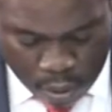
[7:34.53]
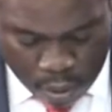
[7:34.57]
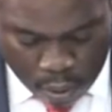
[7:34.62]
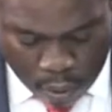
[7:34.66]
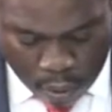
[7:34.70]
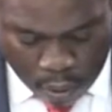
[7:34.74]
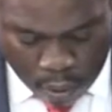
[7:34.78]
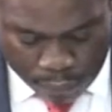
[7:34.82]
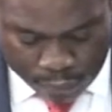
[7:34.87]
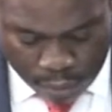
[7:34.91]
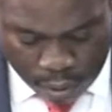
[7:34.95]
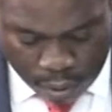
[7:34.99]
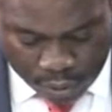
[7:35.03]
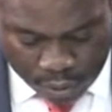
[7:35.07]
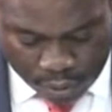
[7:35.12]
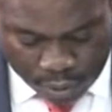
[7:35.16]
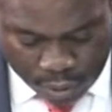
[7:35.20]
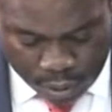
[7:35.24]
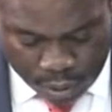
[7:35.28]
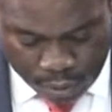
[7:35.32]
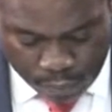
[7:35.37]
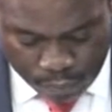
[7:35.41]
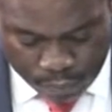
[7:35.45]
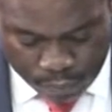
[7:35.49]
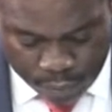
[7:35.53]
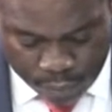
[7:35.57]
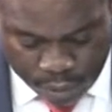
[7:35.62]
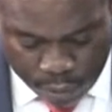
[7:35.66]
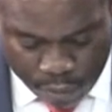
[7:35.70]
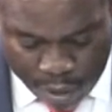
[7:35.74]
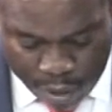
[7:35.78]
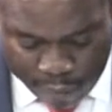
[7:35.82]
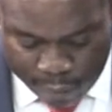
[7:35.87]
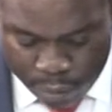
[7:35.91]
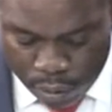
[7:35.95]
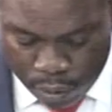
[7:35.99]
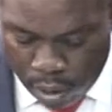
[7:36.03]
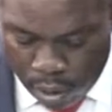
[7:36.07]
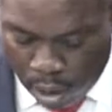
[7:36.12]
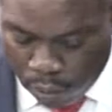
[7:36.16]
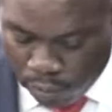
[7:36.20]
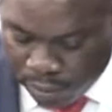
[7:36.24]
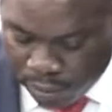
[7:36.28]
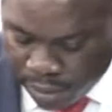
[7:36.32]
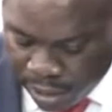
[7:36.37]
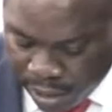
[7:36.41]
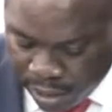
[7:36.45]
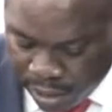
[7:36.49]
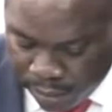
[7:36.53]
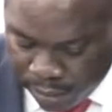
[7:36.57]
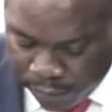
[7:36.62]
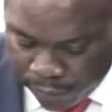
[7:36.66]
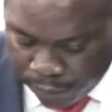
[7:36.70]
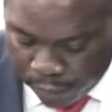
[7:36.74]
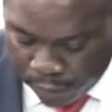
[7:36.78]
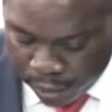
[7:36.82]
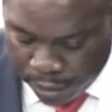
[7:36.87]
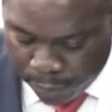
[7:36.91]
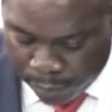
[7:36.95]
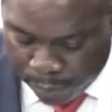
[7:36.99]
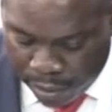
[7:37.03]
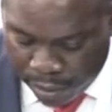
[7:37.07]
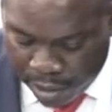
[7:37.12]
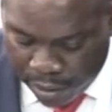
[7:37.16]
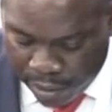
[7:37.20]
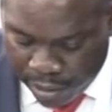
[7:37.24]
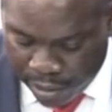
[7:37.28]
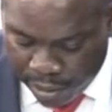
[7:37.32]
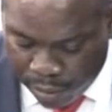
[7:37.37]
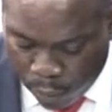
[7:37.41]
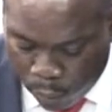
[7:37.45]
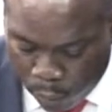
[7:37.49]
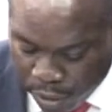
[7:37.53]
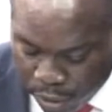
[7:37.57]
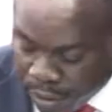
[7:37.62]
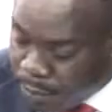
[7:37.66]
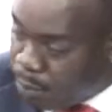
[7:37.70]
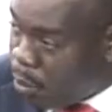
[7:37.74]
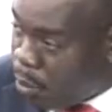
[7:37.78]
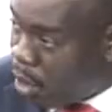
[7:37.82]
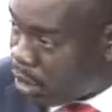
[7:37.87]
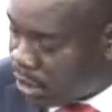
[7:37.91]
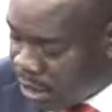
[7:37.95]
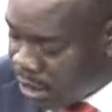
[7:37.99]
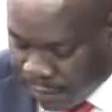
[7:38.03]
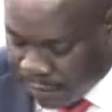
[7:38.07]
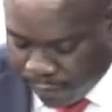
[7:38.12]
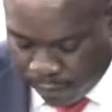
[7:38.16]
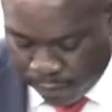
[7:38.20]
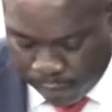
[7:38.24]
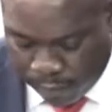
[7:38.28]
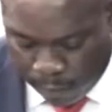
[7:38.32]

Overall, sir, the revenue outturn for the period was positive.